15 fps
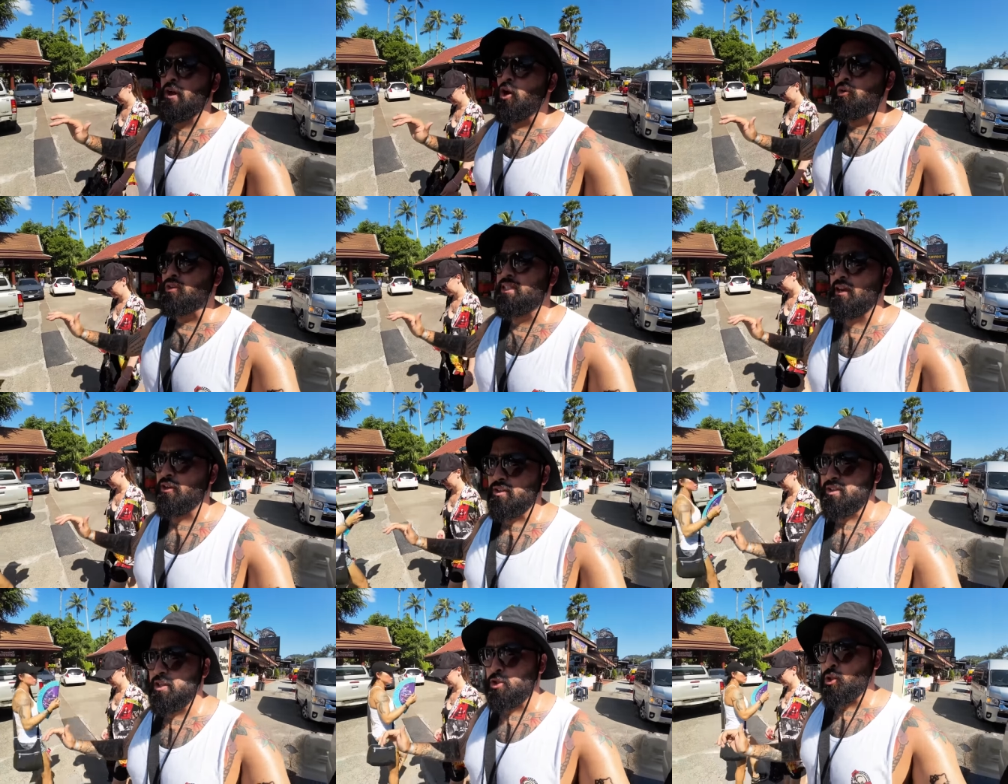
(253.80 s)

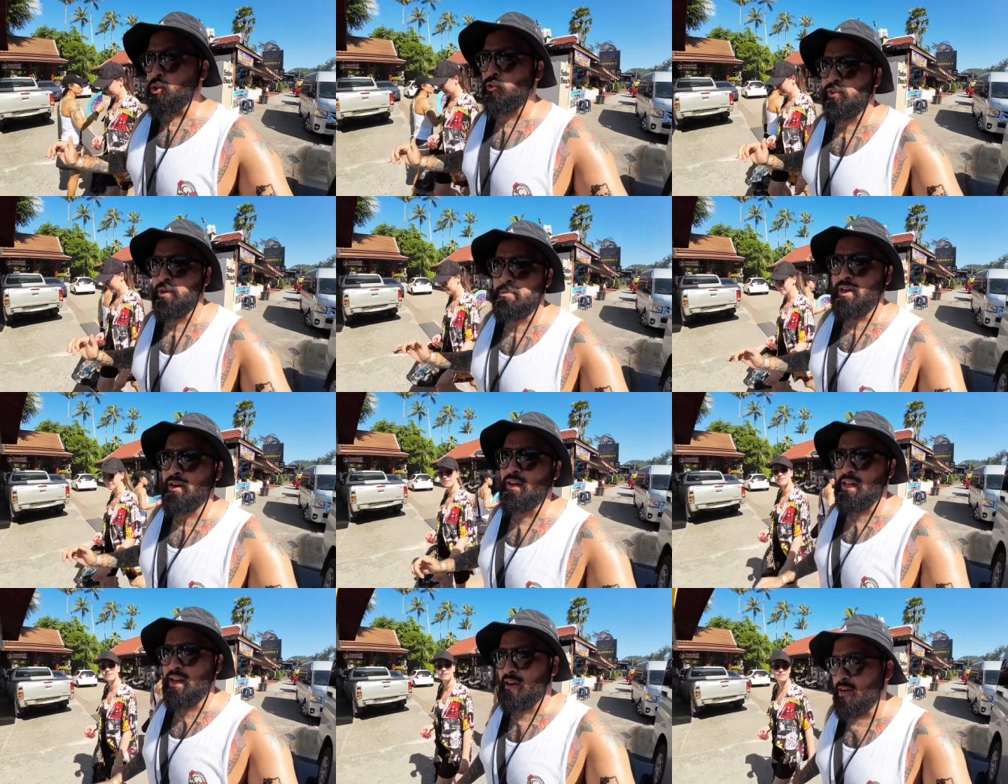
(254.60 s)
hotels to choose from here
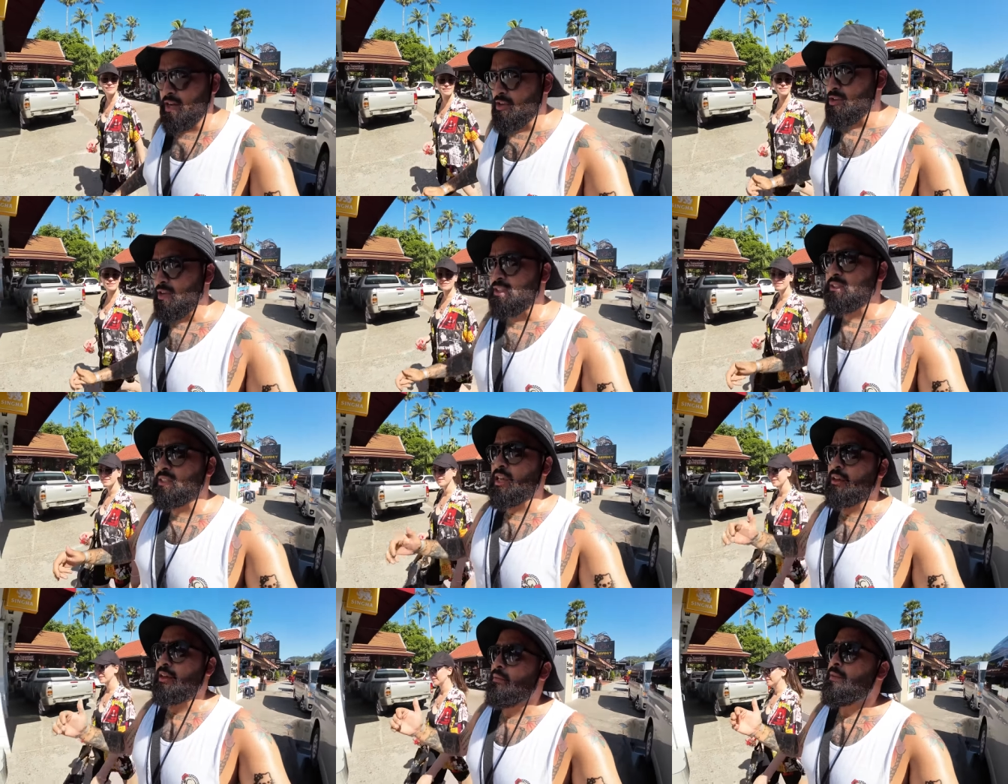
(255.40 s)
in the area. You can
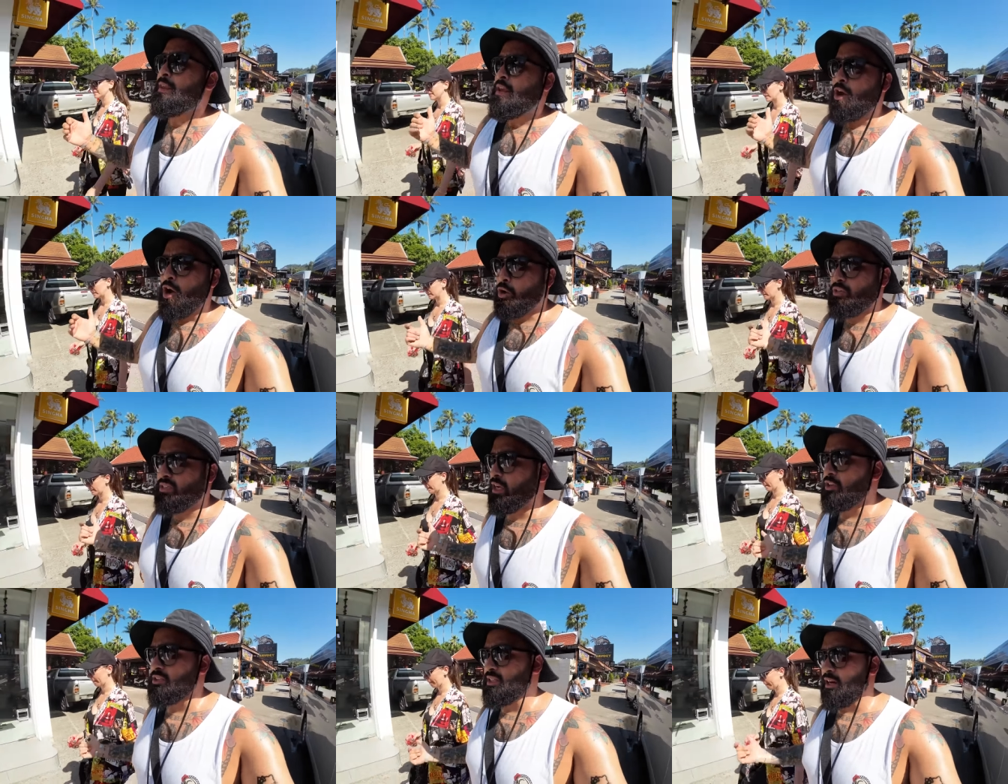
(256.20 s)
stay in
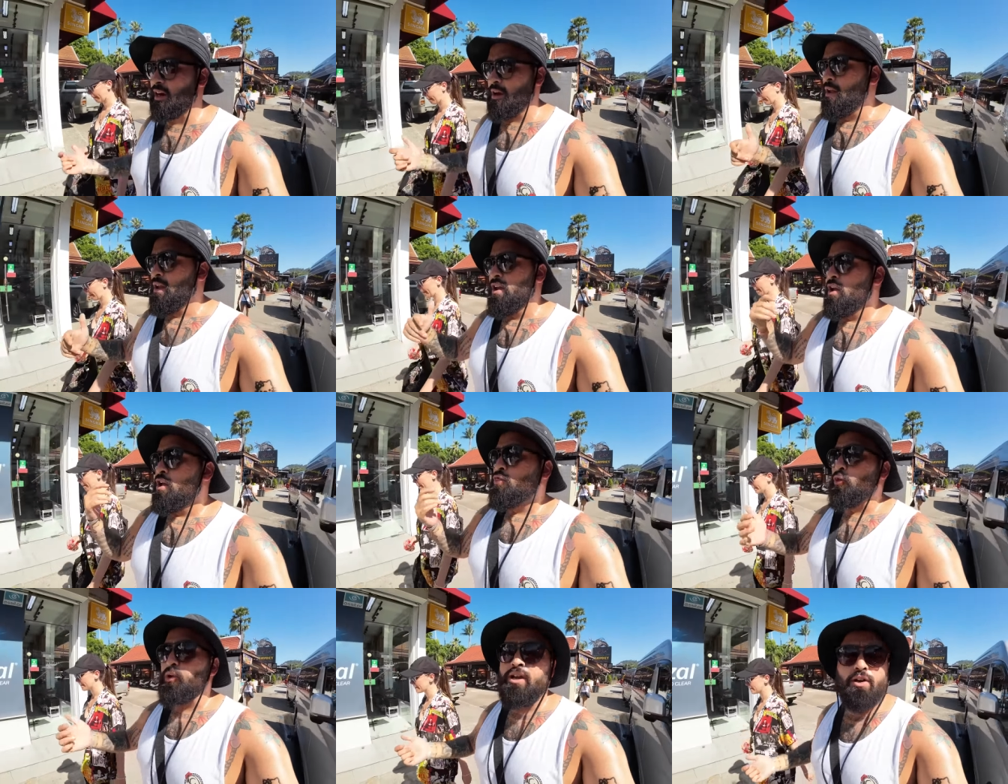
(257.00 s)
hotels that are
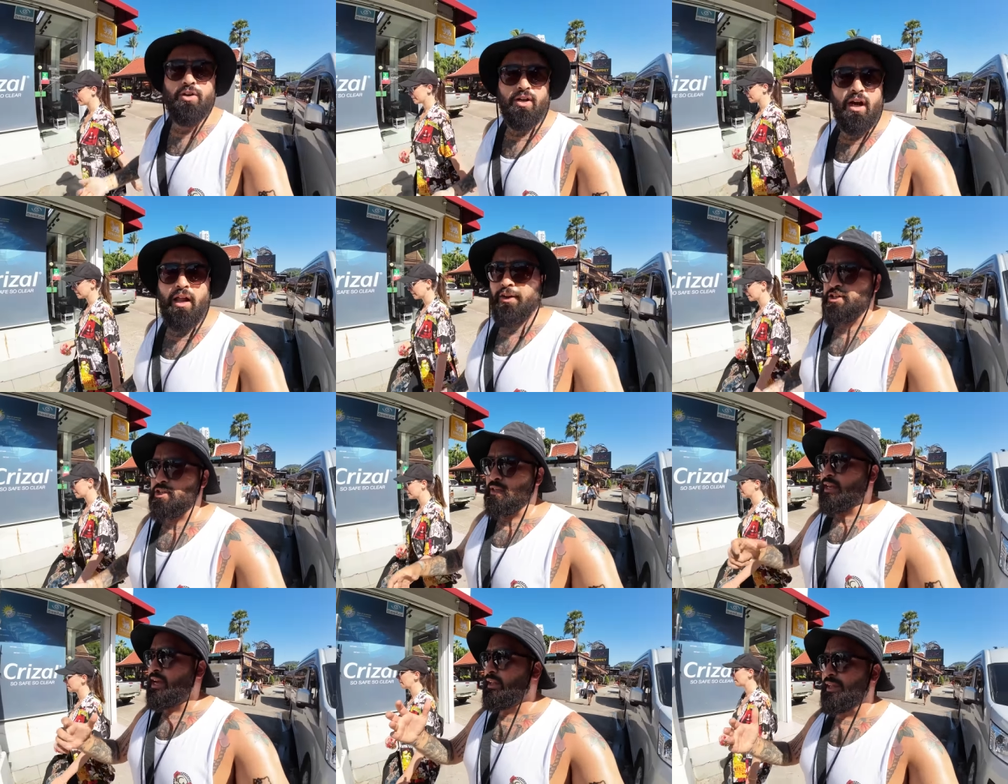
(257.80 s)
$300
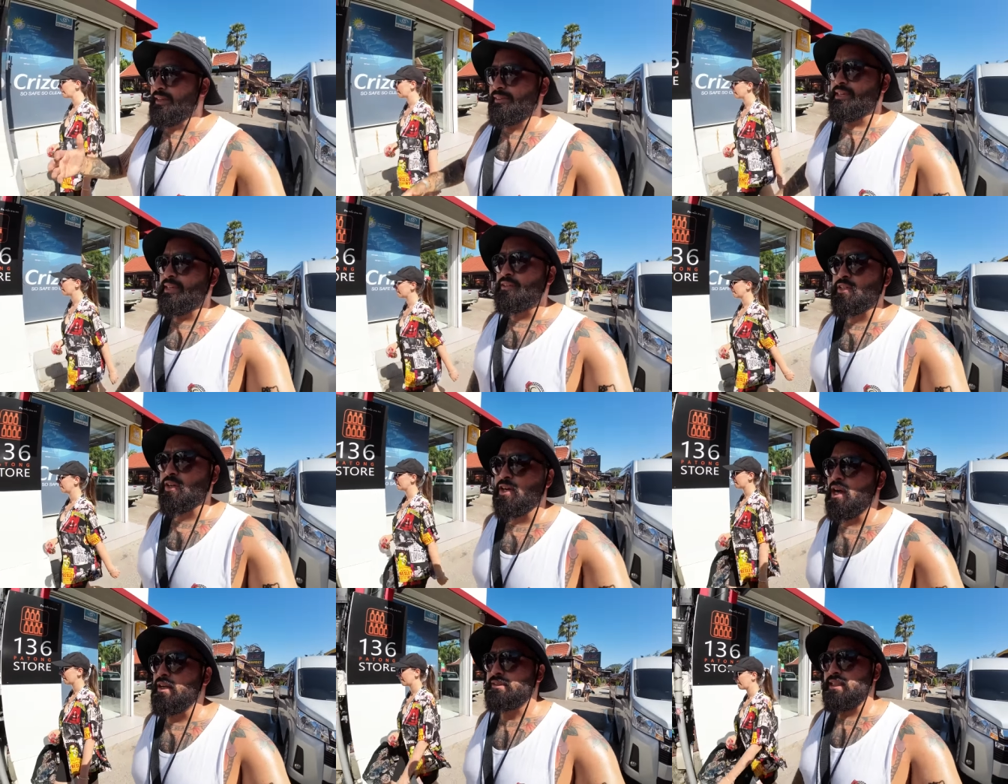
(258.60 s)
a night like the
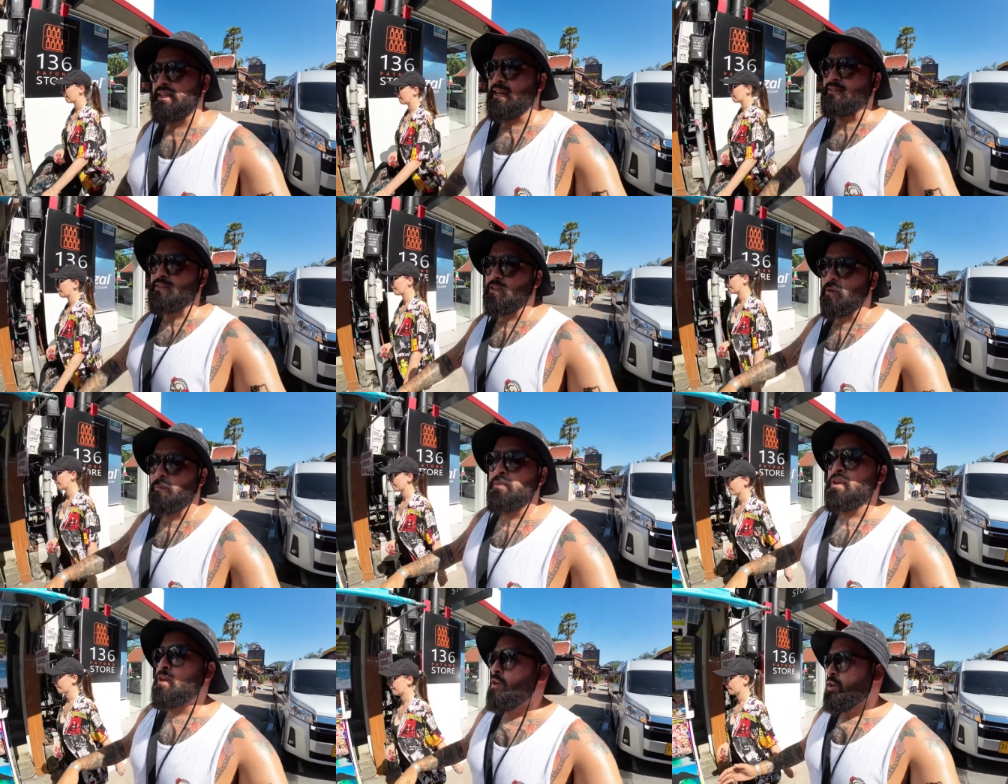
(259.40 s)
Intercontinental.
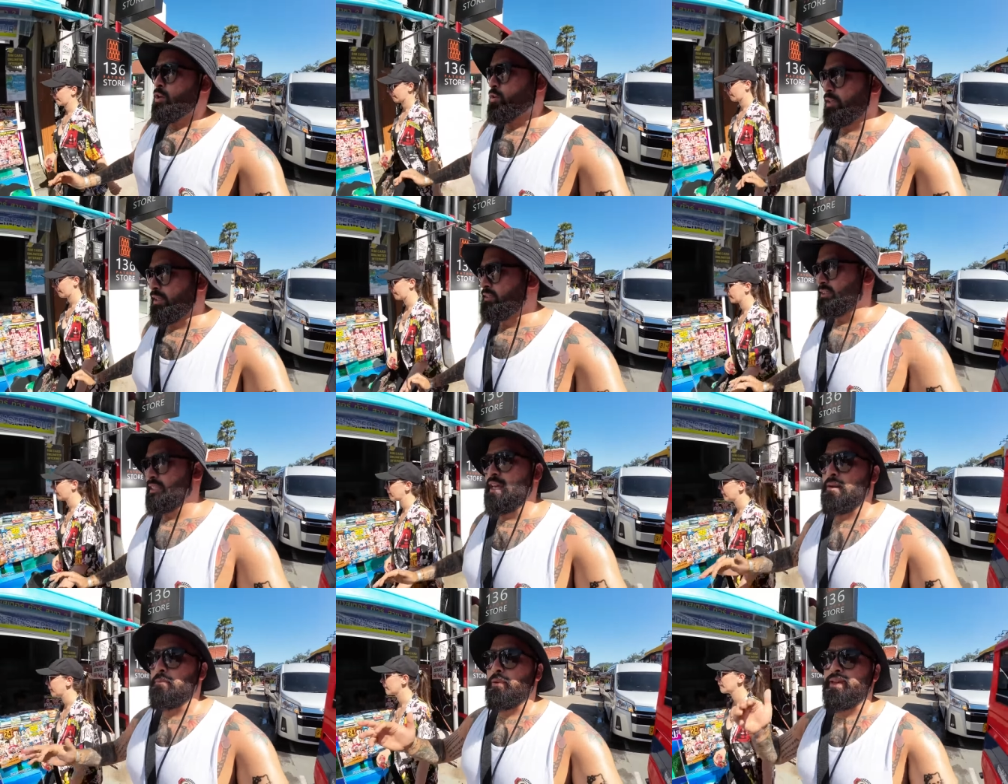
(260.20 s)
You can
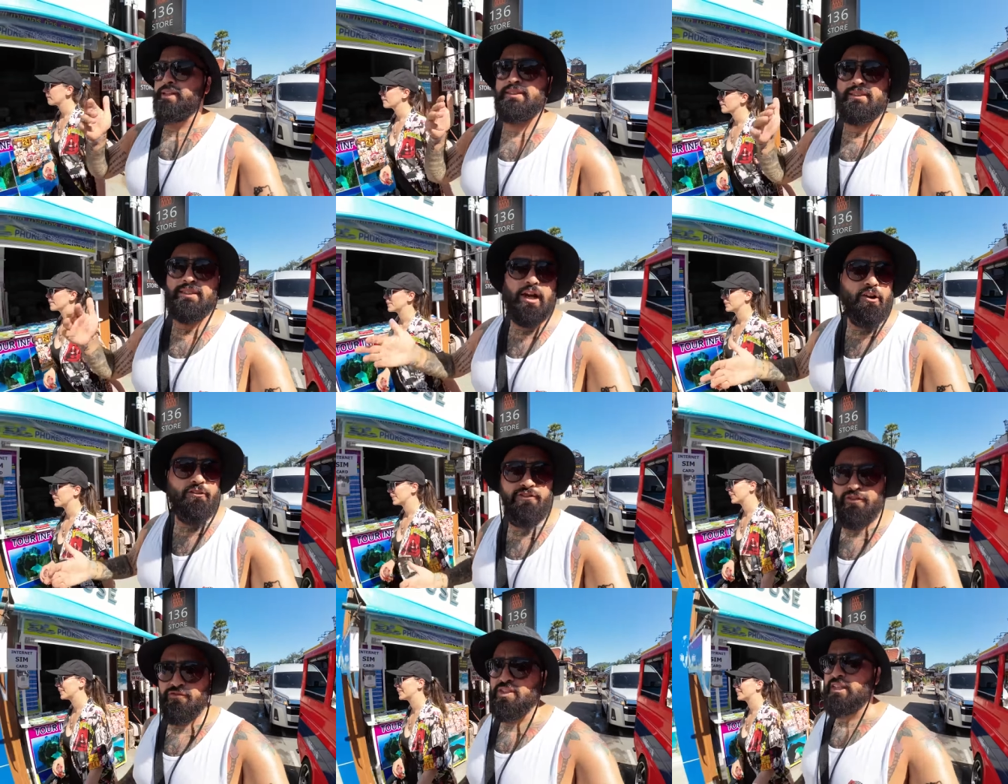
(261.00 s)
stay in places that are
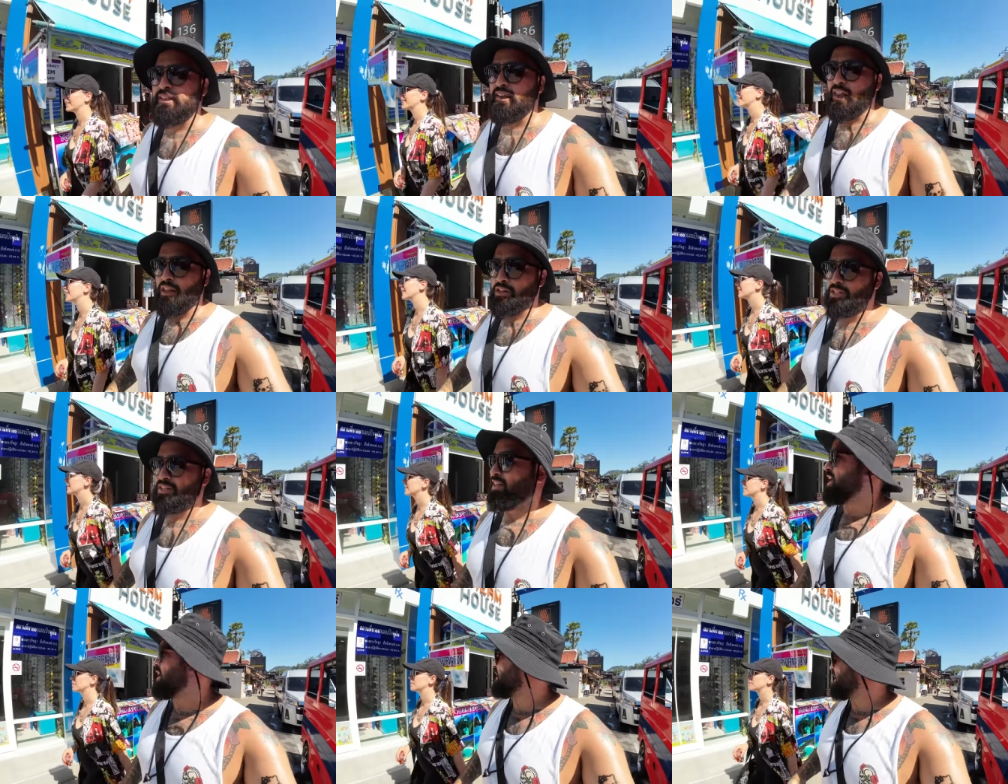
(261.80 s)
$15
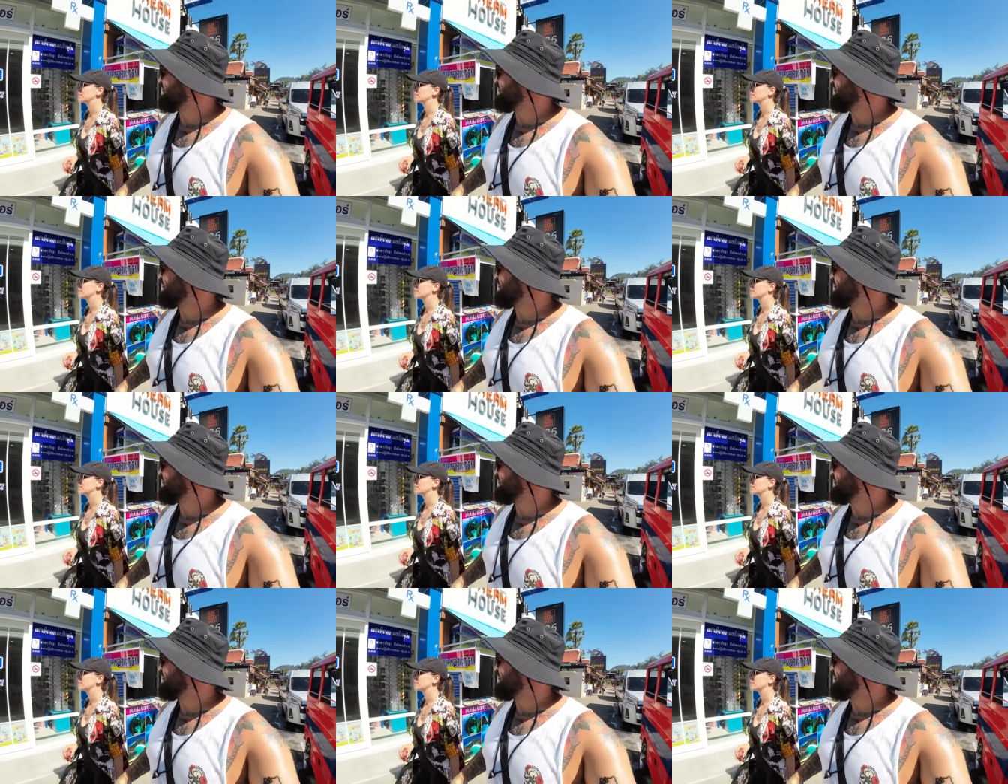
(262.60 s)
a night